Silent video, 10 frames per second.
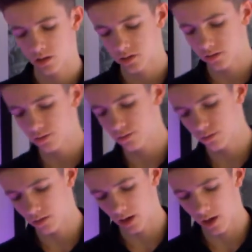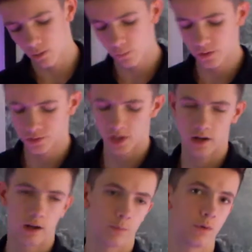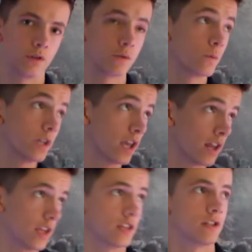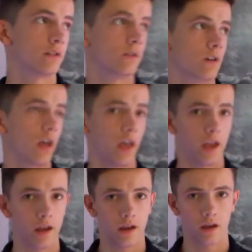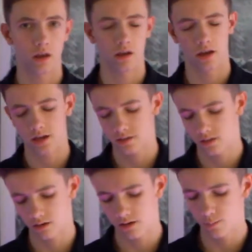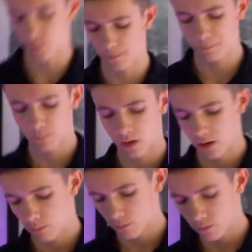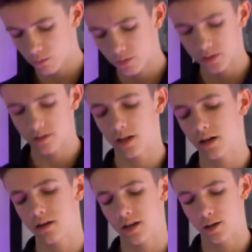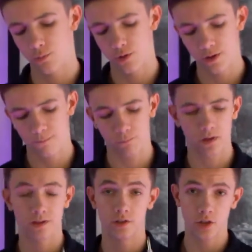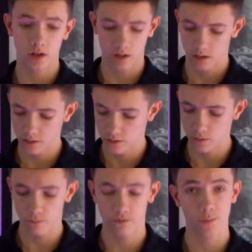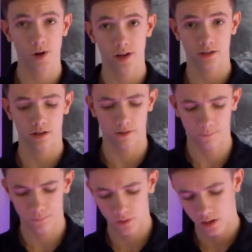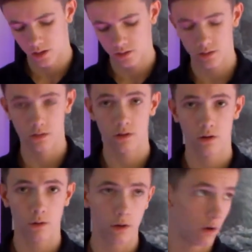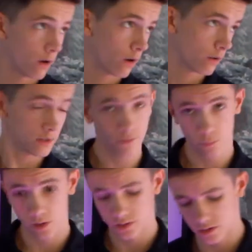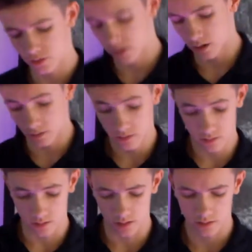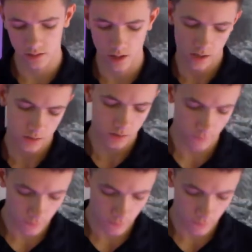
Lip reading: So how with the jack output do we get it into a XLR input? Well, this is a handy cable here. It's a jack to female XLR. So there are different ways that you can use these. So the